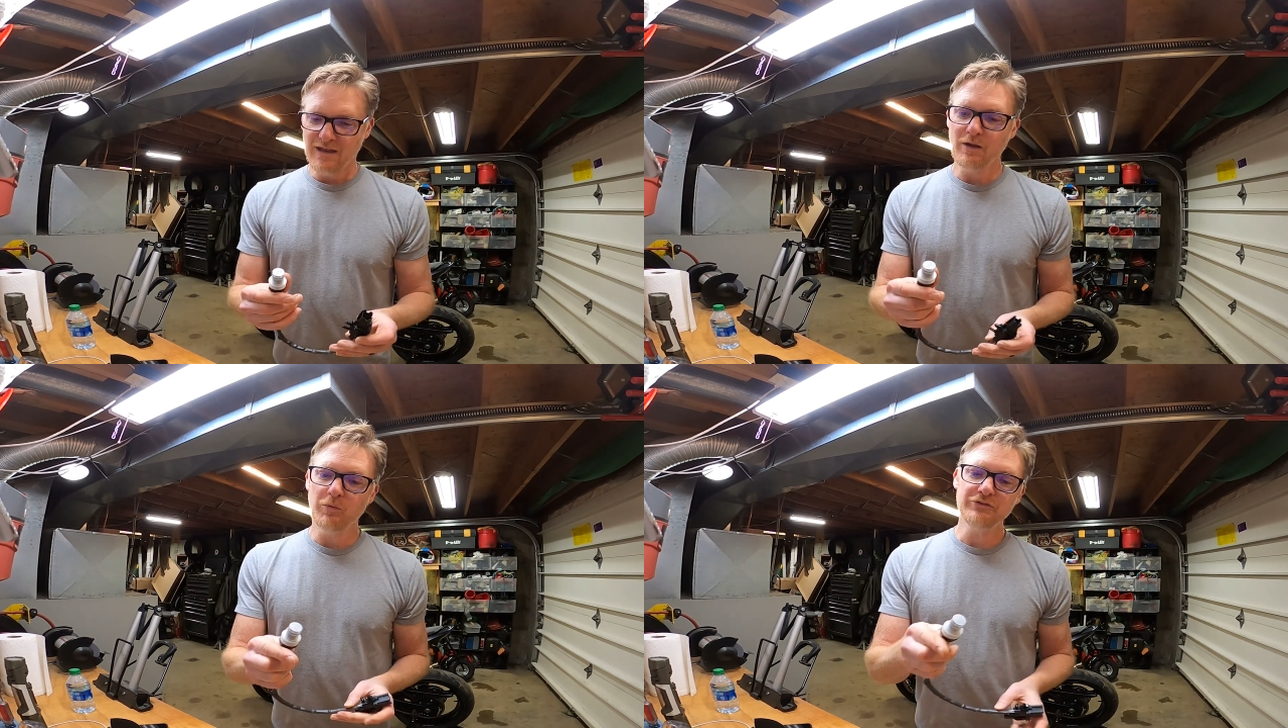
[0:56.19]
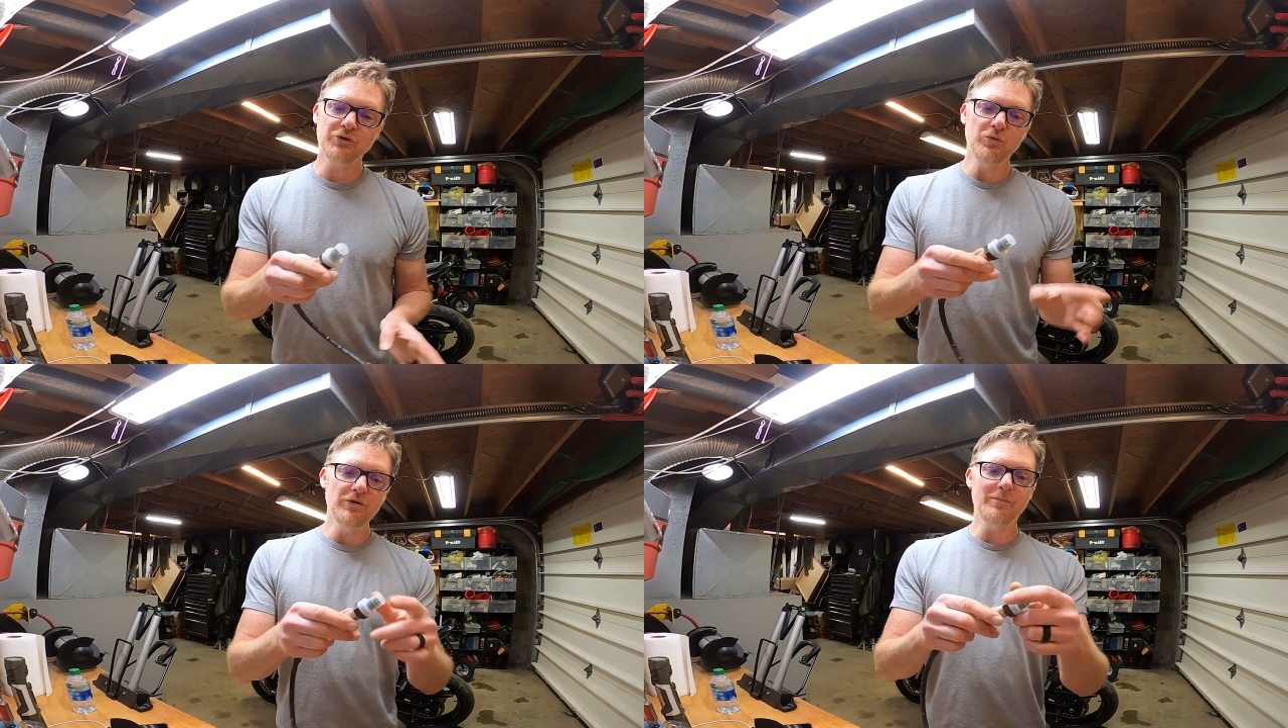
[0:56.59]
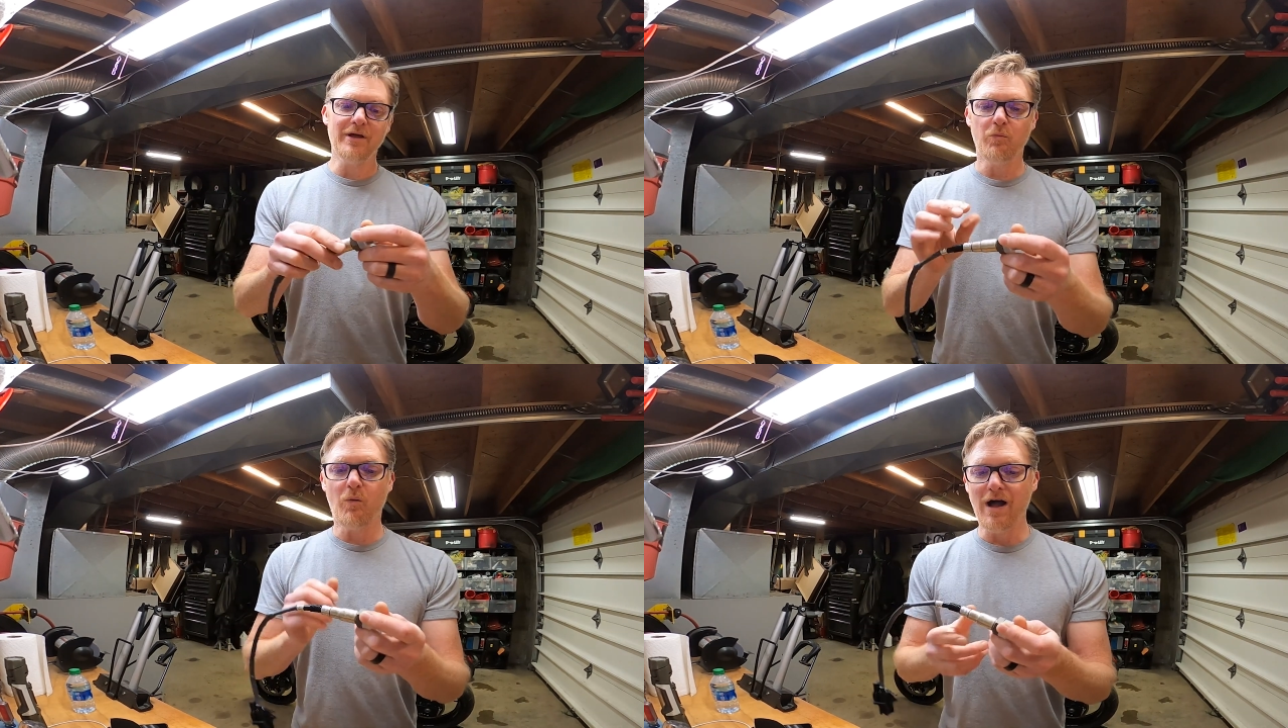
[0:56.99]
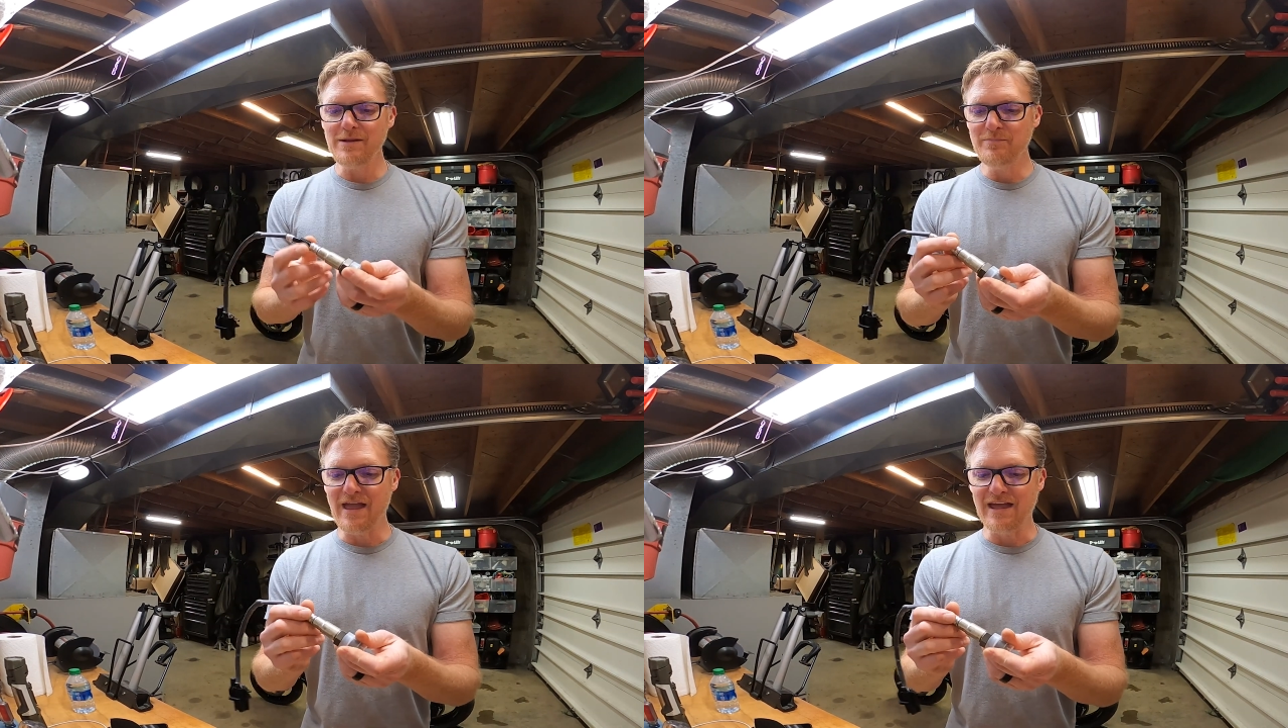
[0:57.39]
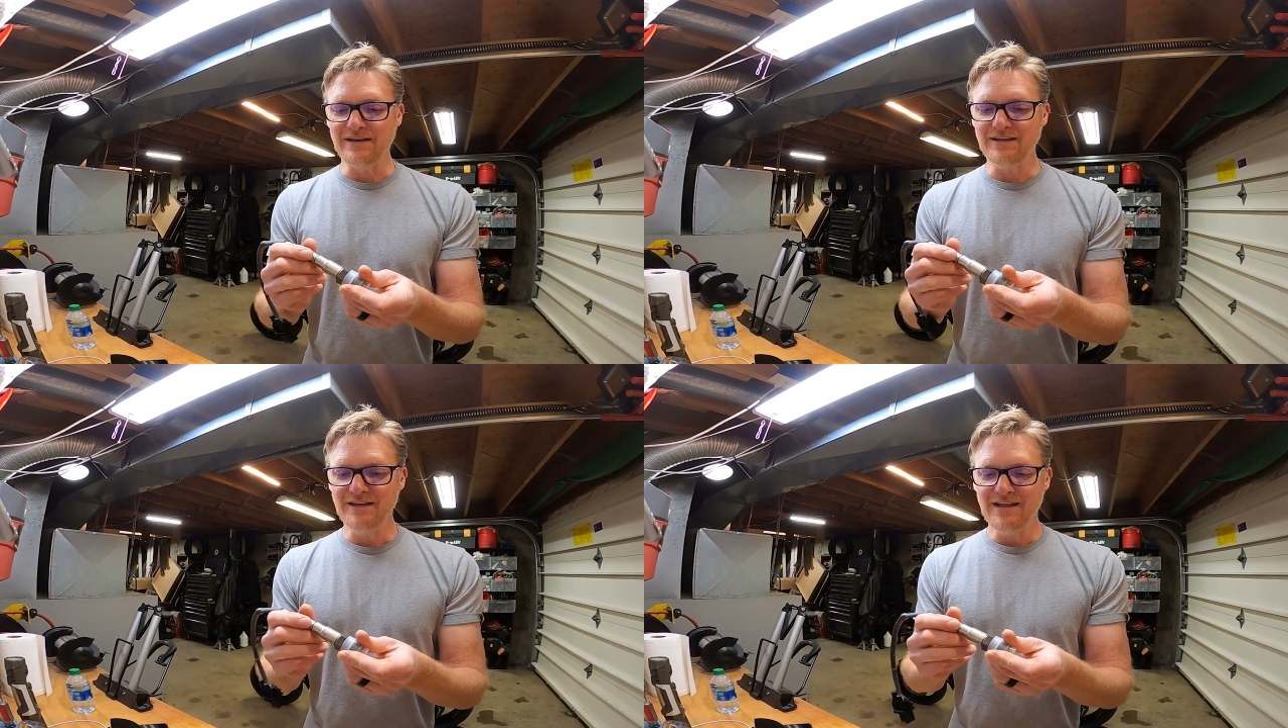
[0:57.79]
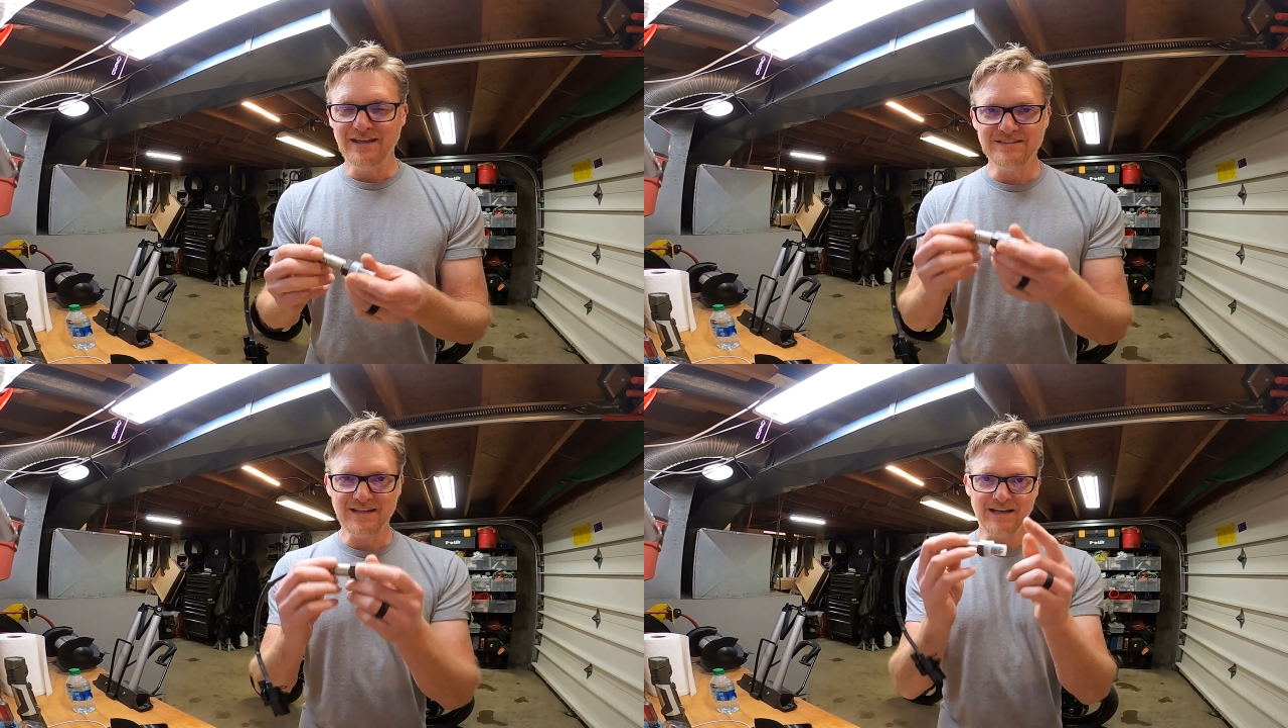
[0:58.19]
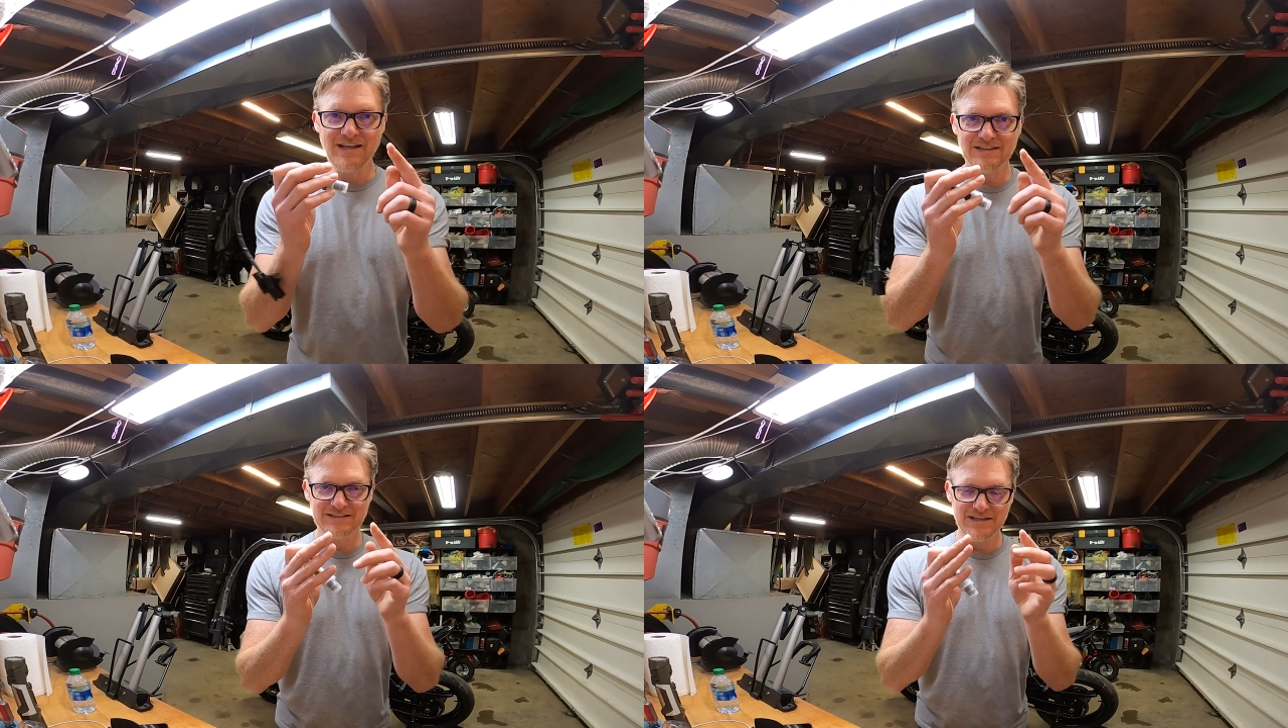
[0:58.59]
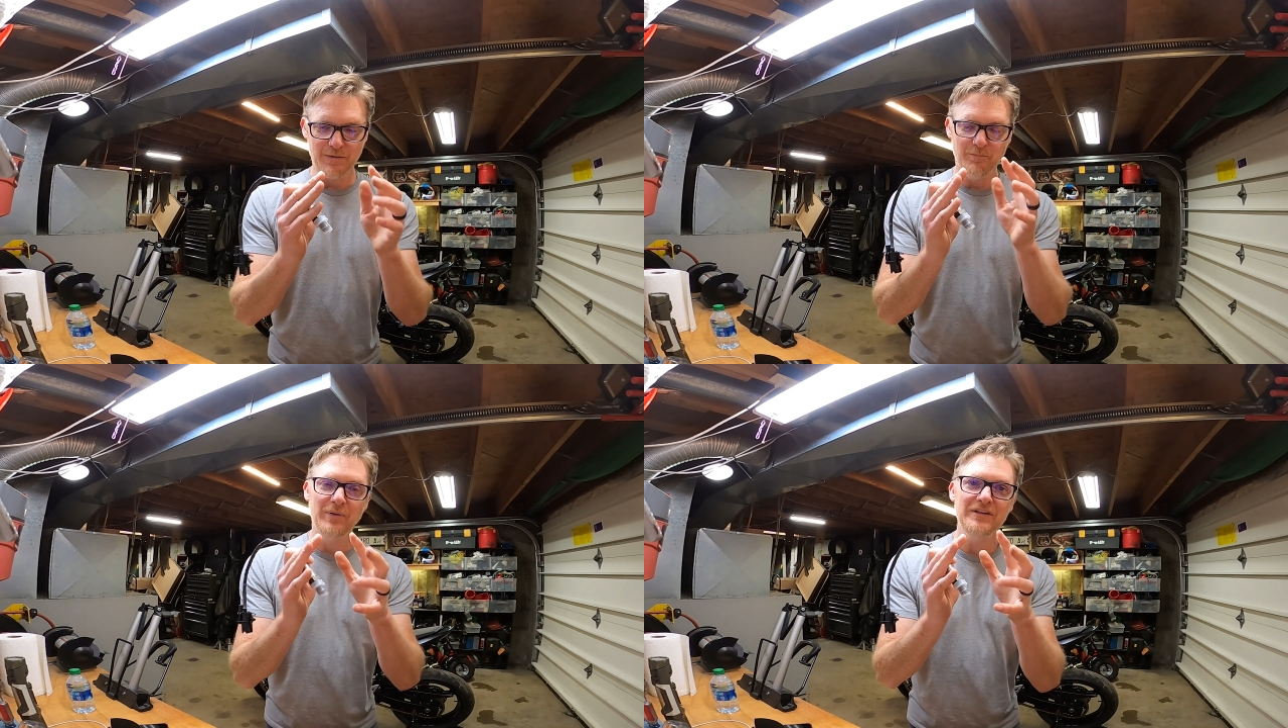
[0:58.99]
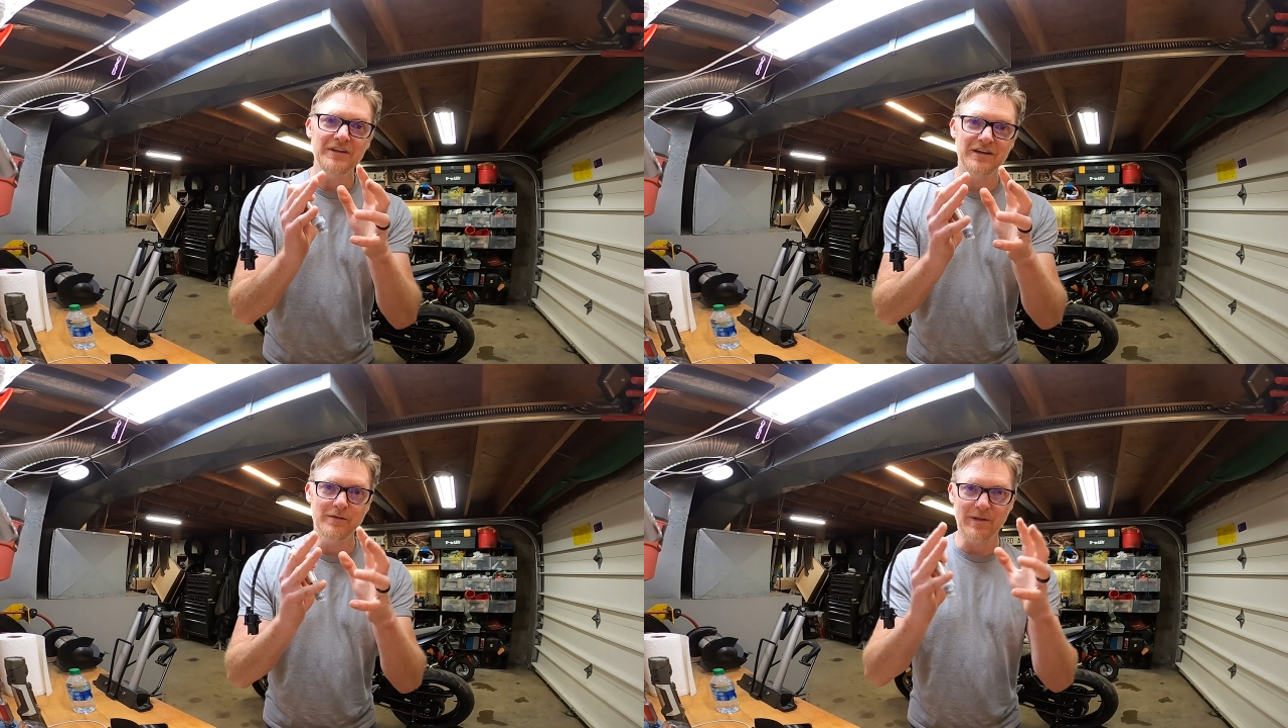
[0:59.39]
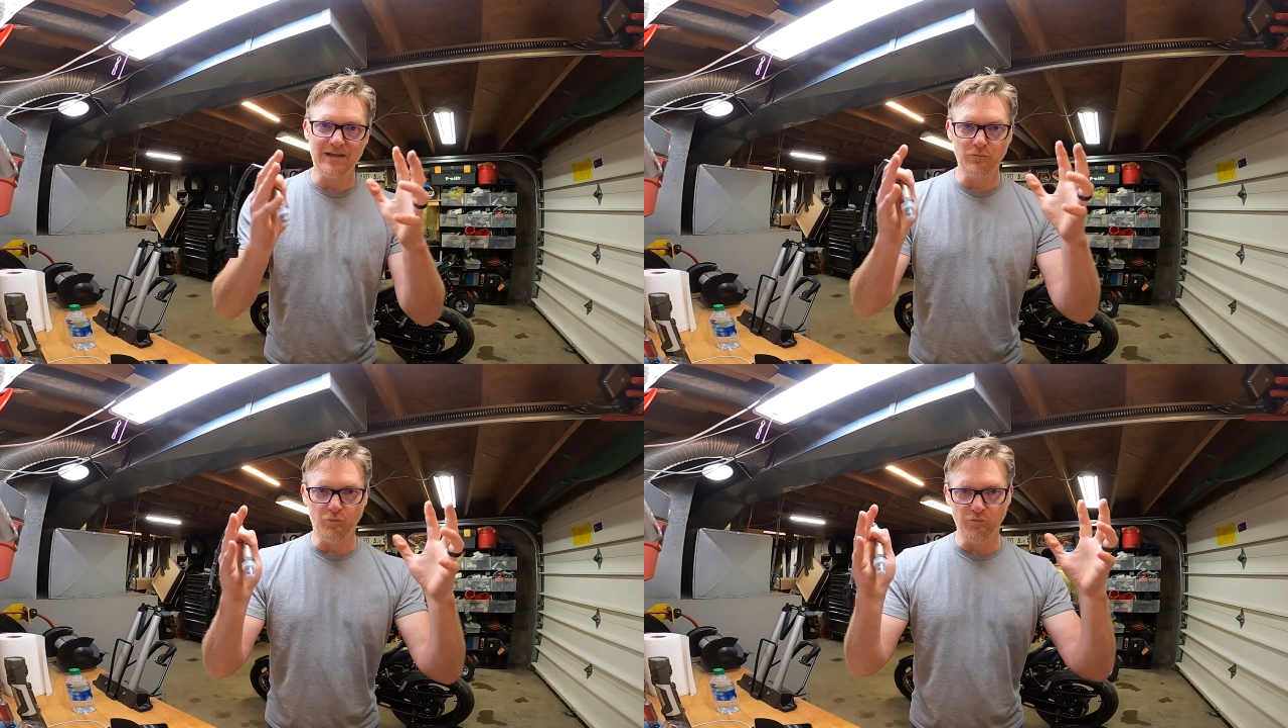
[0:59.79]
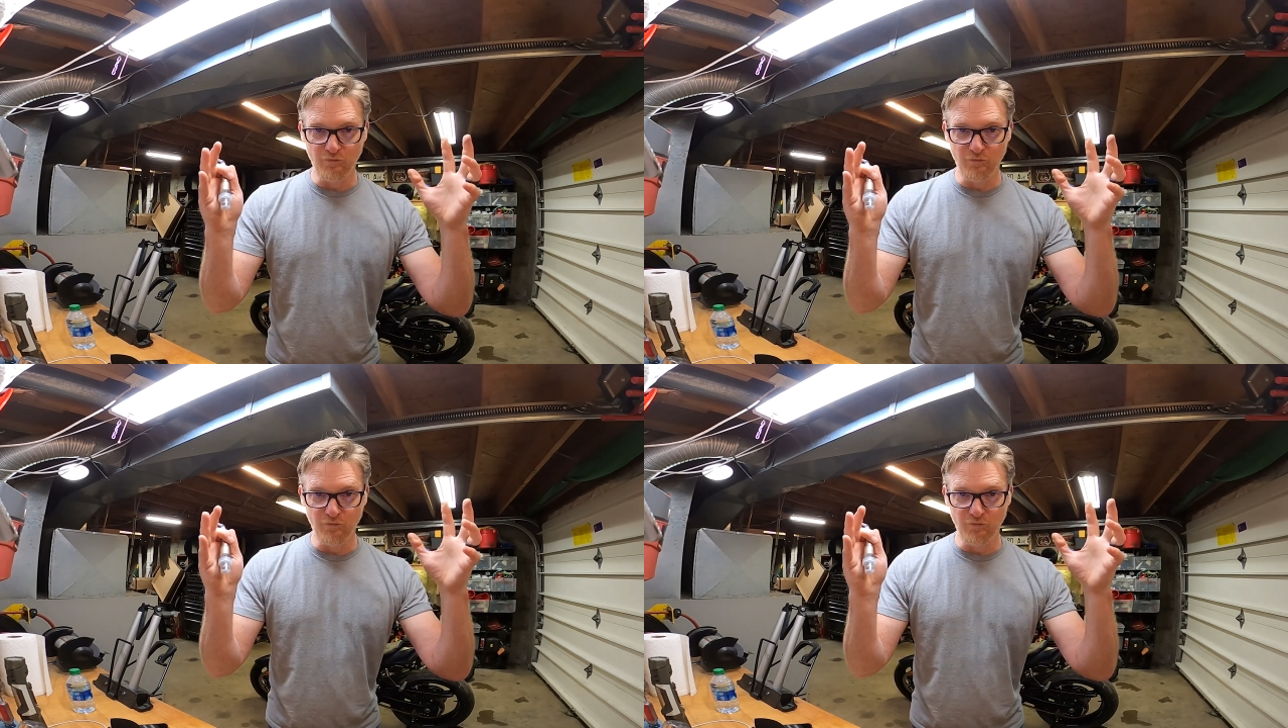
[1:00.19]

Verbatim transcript: Now, what's cool about a wideband is that it has the ability to make